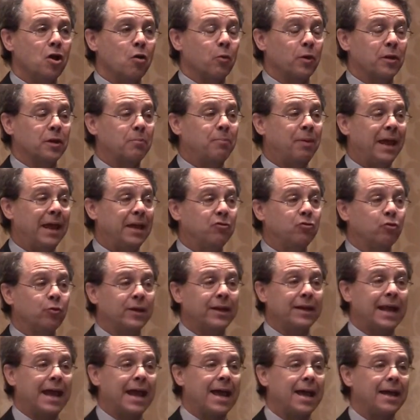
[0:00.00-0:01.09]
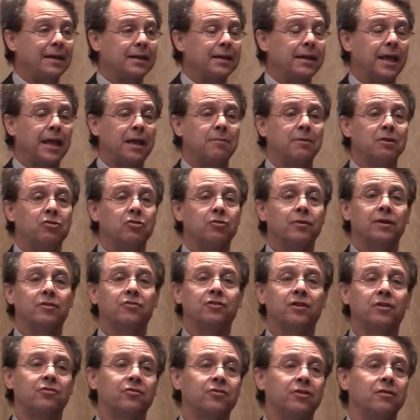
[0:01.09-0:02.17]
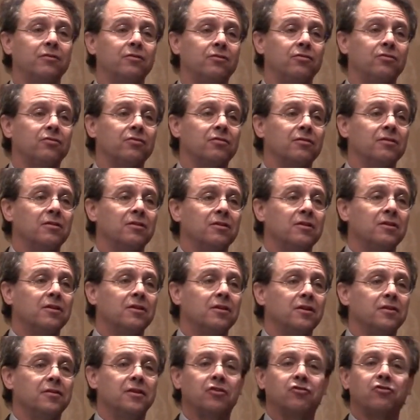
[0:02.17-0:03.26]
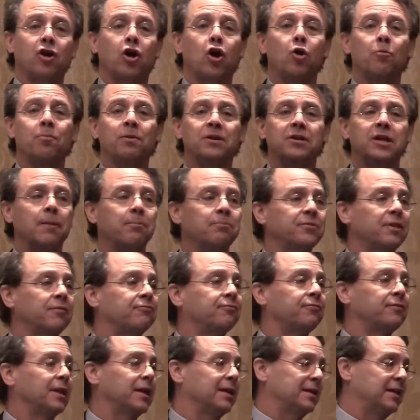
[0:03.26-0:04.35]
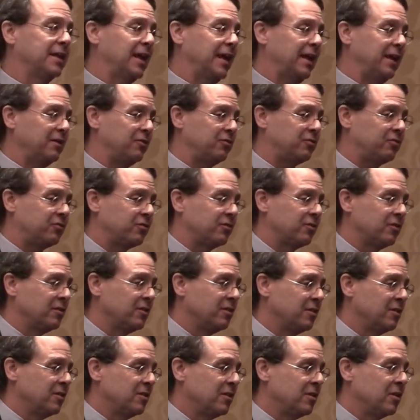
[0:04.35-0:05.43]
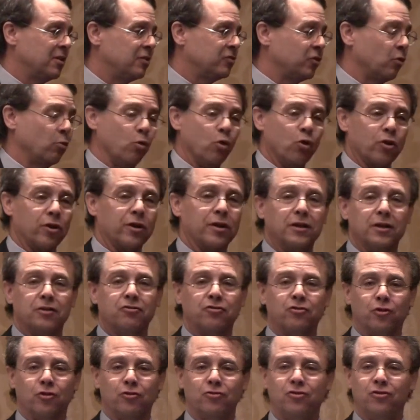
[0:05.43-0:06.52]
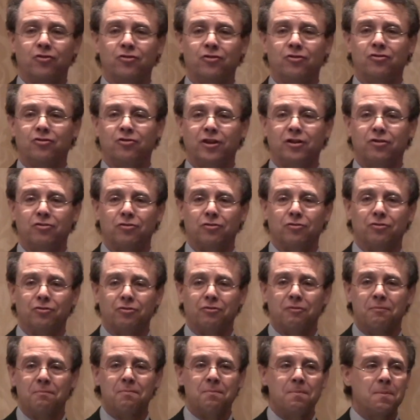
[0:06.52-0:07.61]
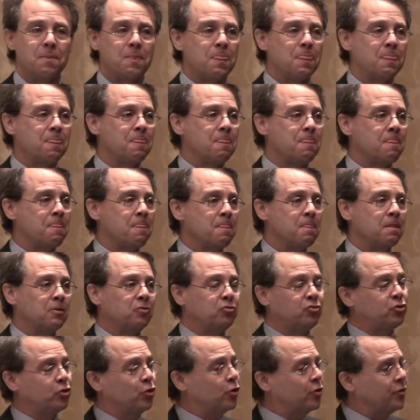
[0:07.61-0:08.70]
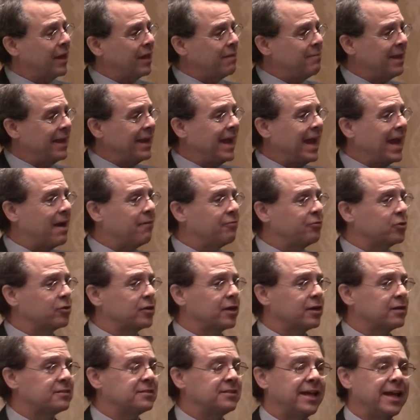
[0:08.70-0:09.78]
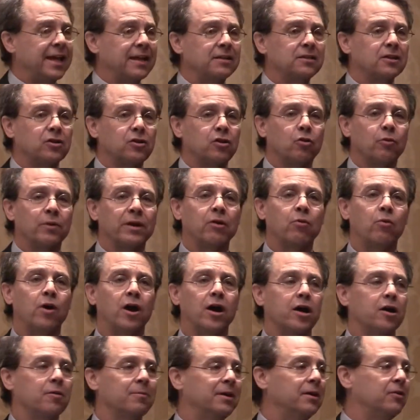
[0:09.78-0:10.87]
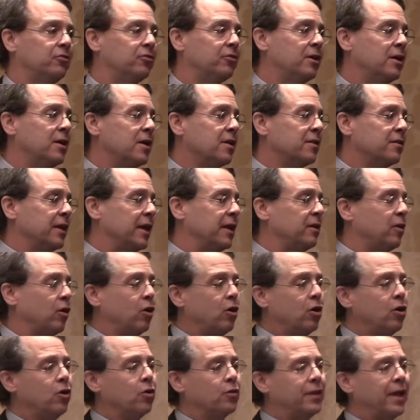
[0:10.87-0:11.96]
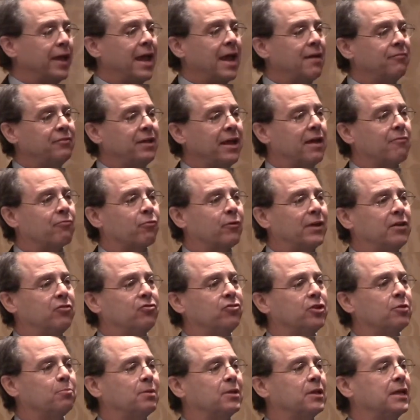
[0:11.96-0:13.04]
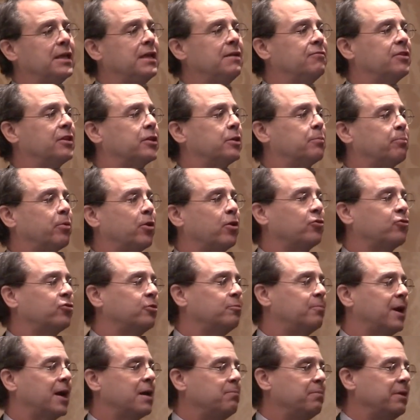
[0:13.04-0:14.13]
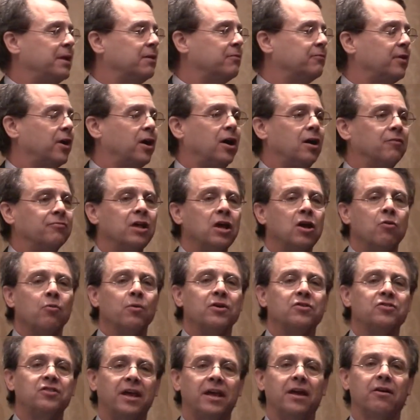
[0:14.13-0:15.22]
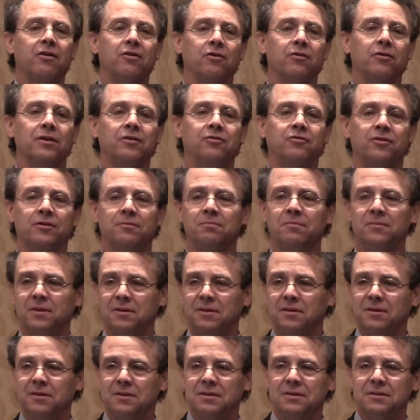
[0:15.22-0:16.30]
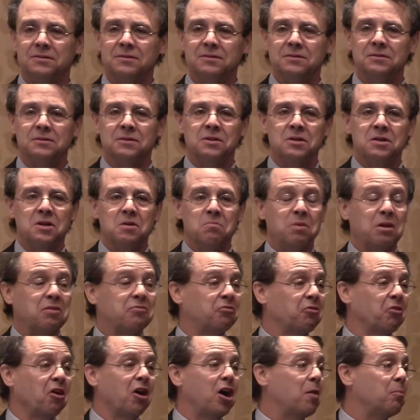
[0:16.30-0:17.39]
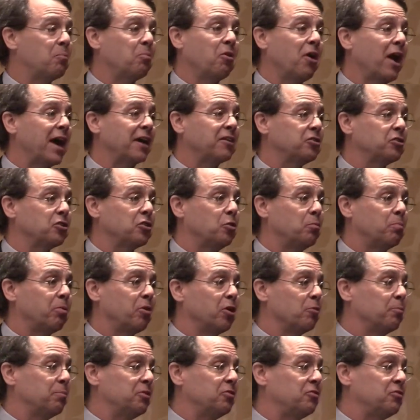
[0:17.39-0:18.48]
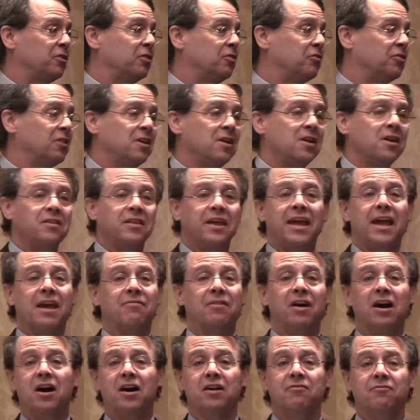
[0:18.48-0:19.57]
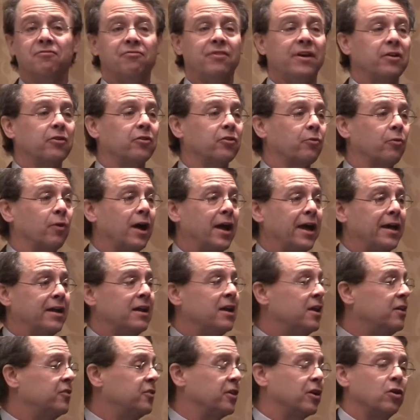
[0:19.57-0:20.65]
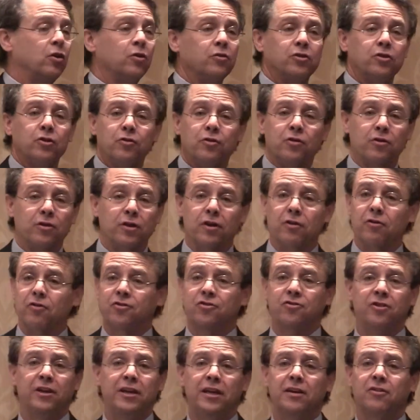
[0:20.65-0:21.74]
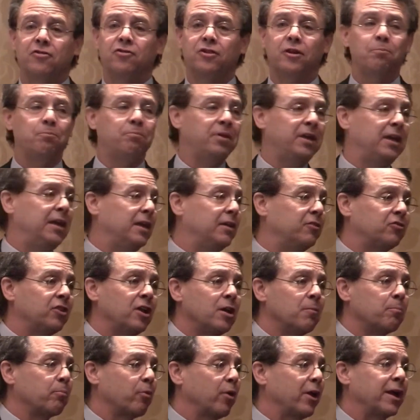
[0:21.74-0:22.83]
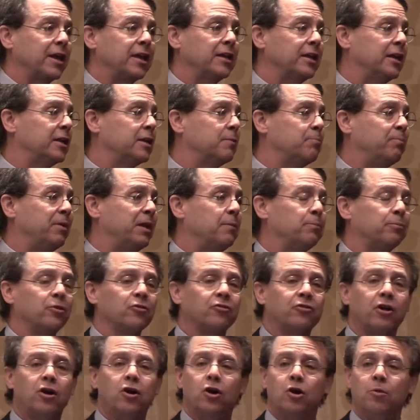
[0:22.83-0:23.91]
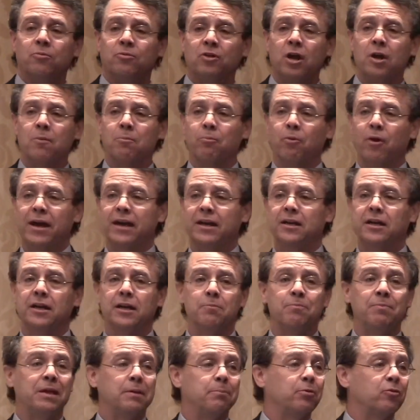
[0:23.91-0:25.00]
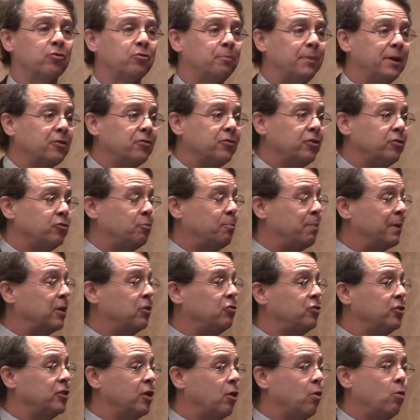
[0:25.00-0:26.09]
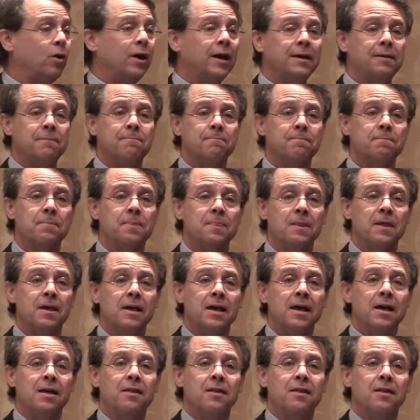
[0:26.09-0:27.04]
When the Patriot Act came into existence, this opened up the floodgates to warrantless searches and seizures. Sure, they may have their little technical requirements that, they have to have reason to believe that the person might be involved with terrorism. But for all practical purposes, they have unfettered right to go do their little sneaks and peeks, breaking into people's homes, breaking into people's businesses, because you know what?